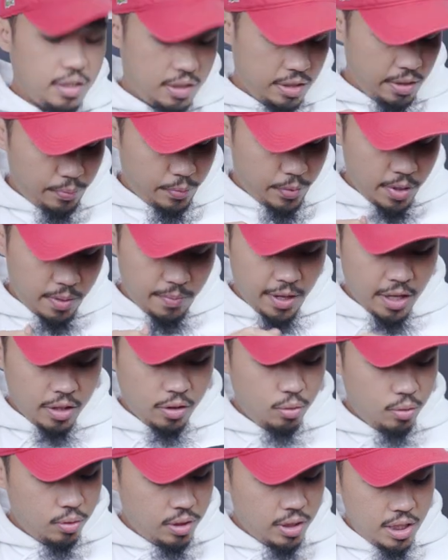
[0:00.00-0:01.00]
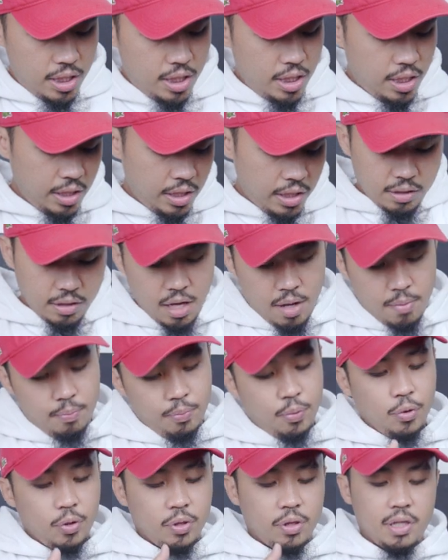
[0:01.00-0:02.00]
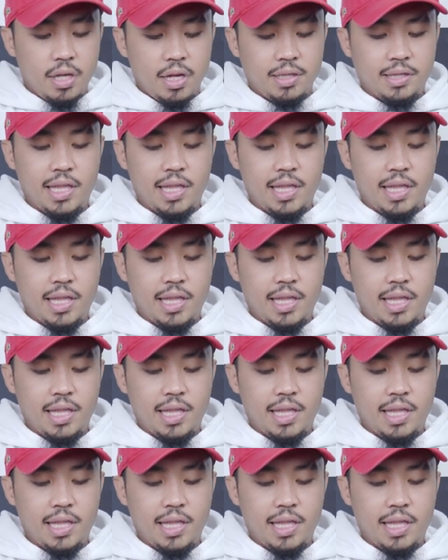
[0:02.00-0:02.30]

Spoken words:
it's a pre-made hoodie. They put a